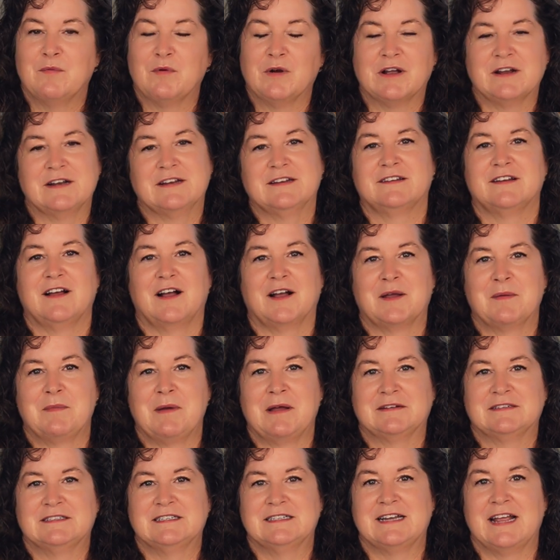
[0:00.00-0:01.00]
we're going to talk
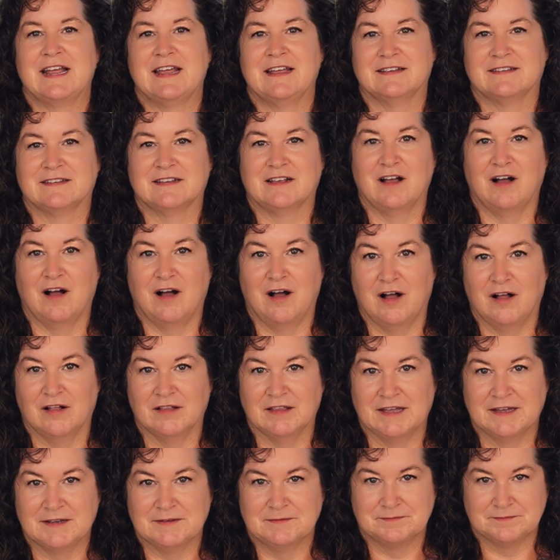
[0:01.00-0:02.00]
about today is
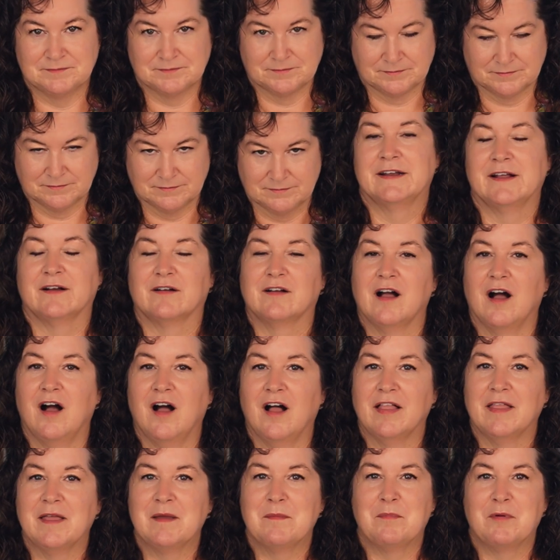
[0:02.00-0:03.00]
Kahala. Now,
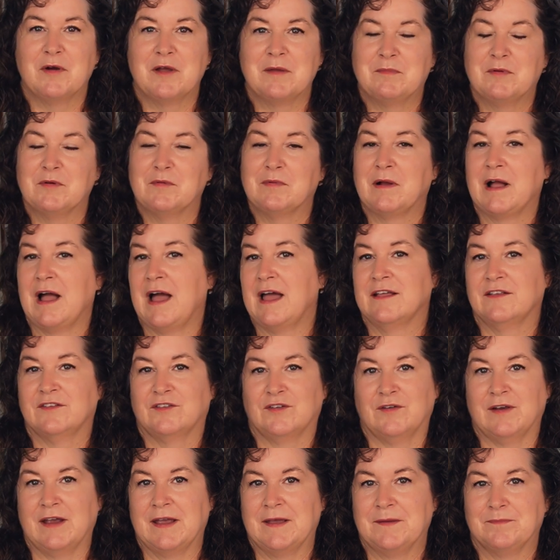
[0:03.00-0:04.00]
Kahala at Poipu Kai is
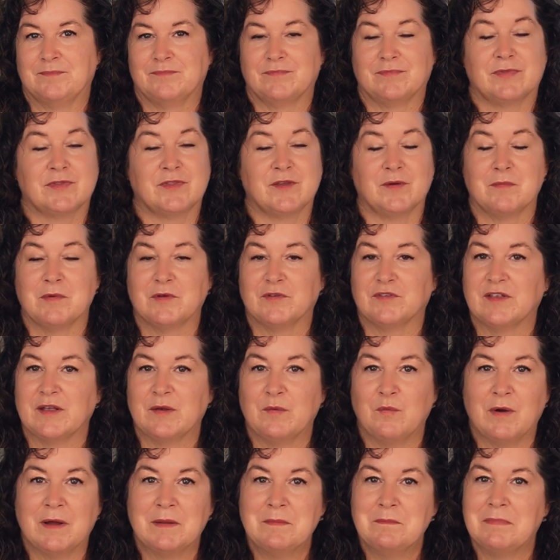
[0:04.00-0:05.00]
great. They're mostly
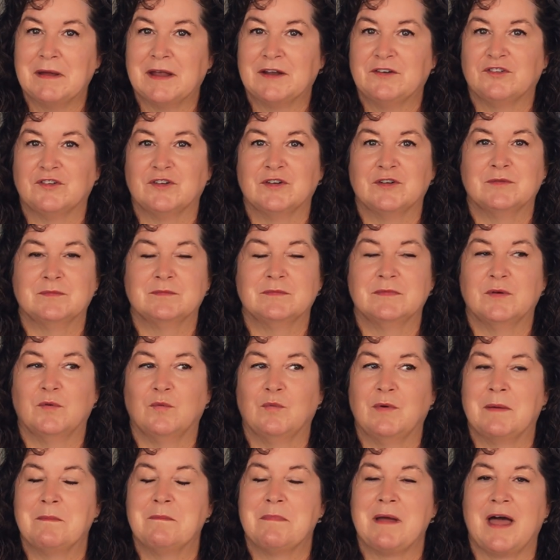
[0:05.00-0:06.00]
1 bedroom,
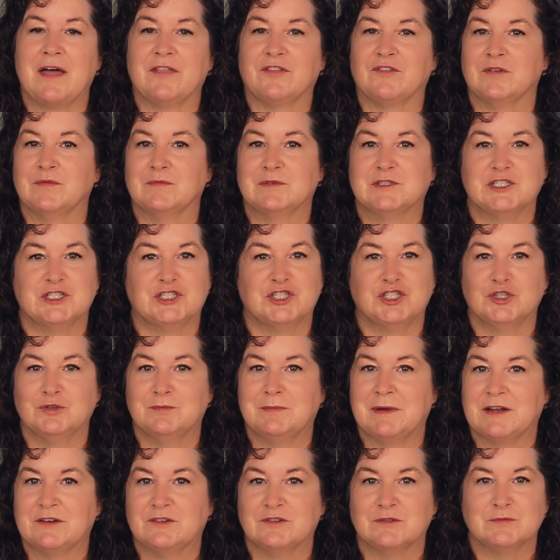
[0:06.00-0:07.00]
1 bathroom to 2
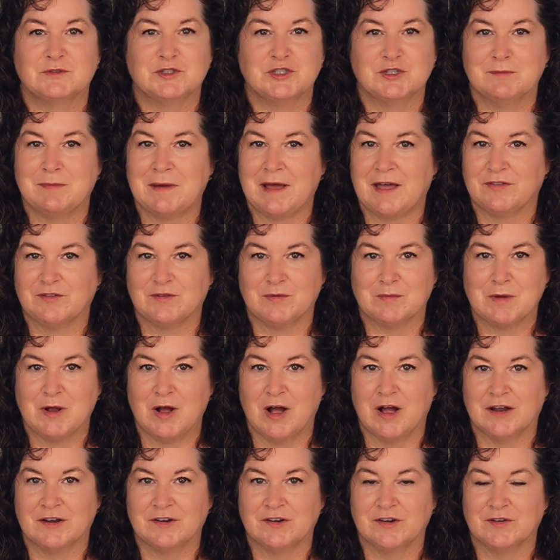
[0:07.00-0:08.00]
bedroom, 2 bathroom
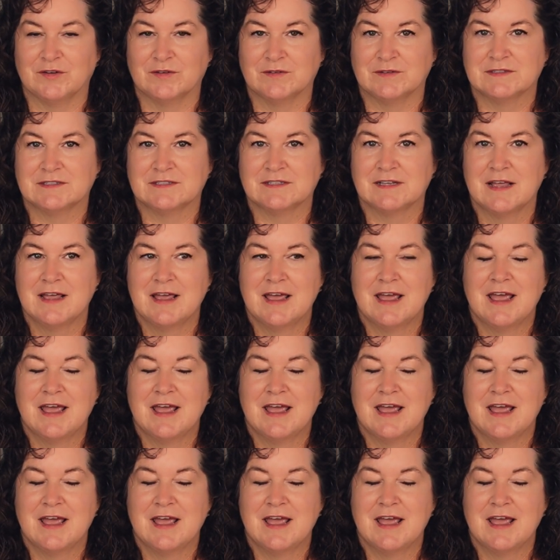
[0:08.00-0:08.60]
condos.